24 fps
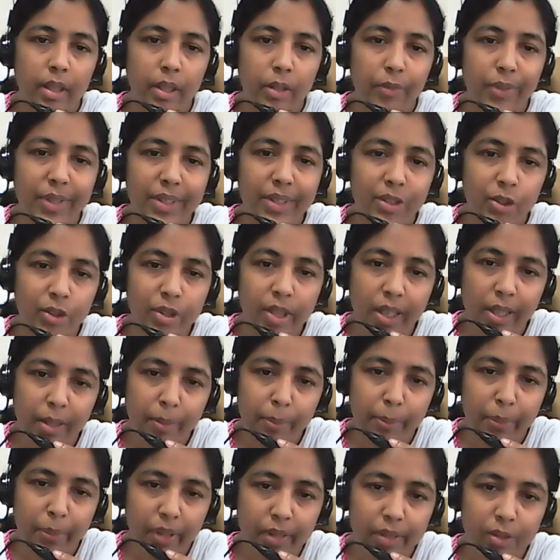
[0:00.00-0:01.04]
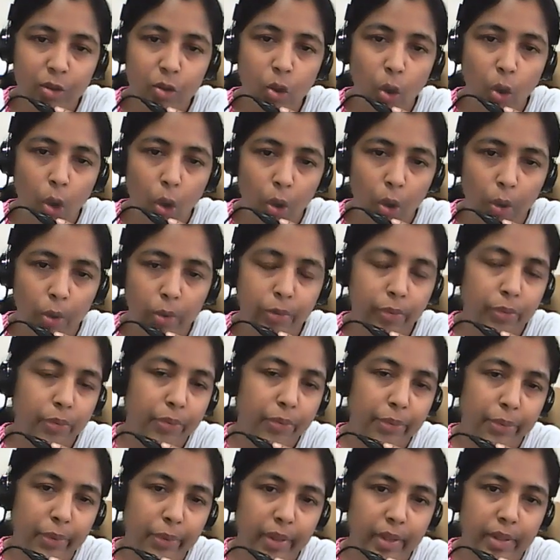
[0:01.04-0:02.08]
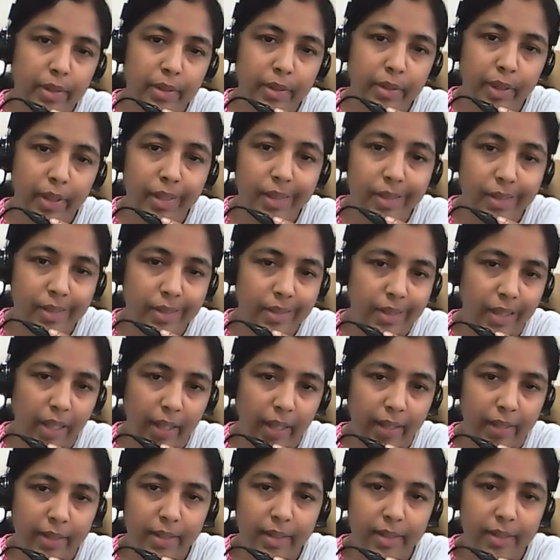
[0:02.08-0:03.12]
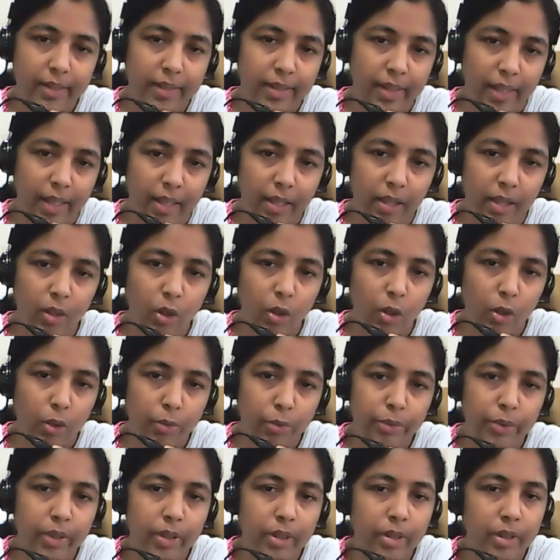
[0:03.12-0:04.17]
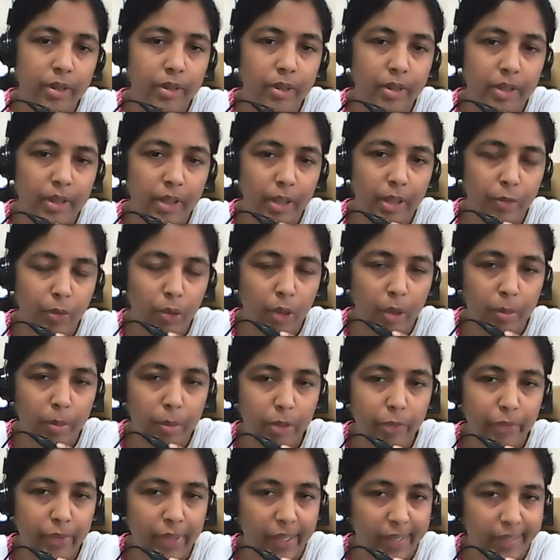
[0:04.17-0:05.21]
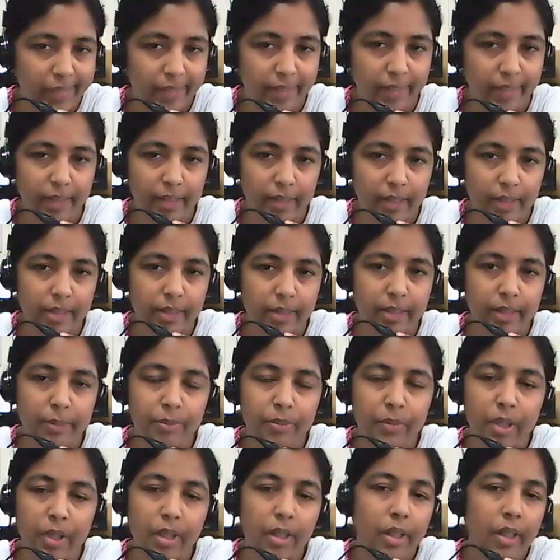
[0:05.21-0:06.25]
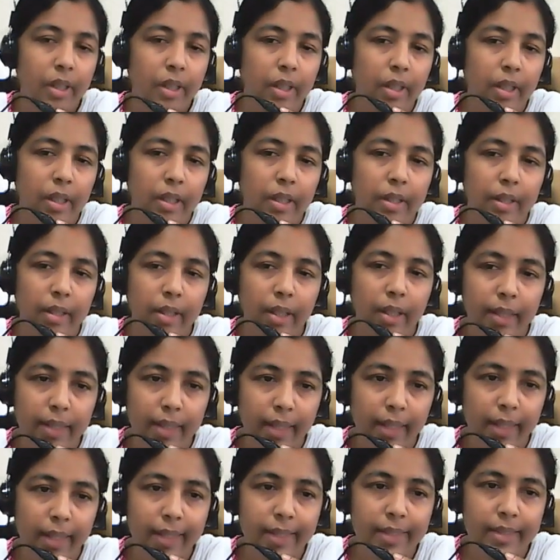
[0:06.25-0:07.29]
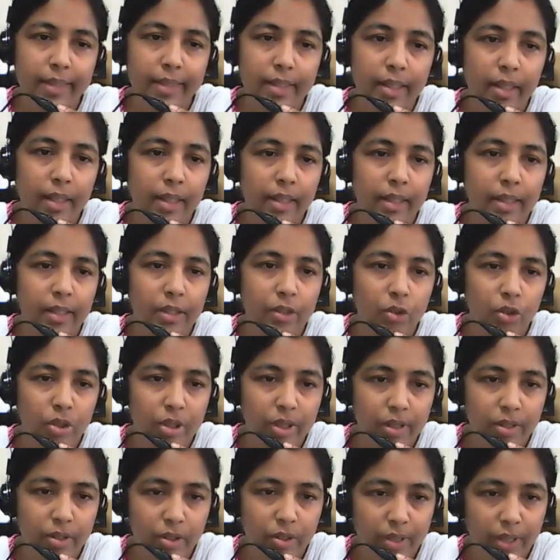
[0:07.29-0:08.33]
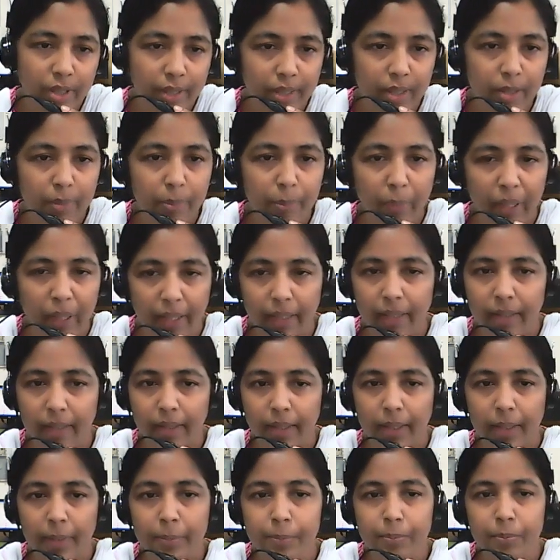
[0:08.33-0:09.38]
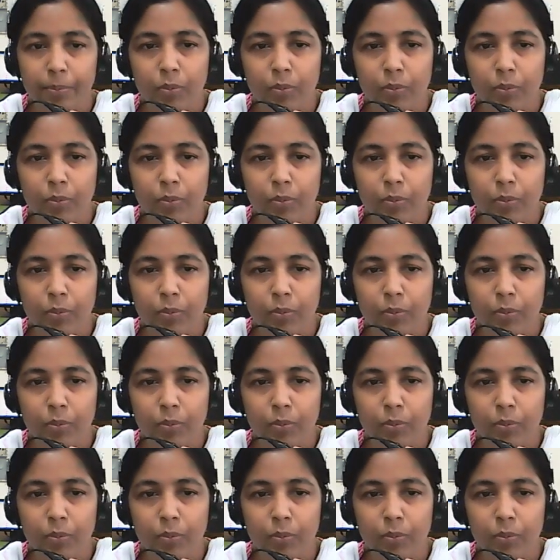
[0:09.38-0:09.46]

which then bursts off inside the cell in the form of vesicles, contains the ingested material.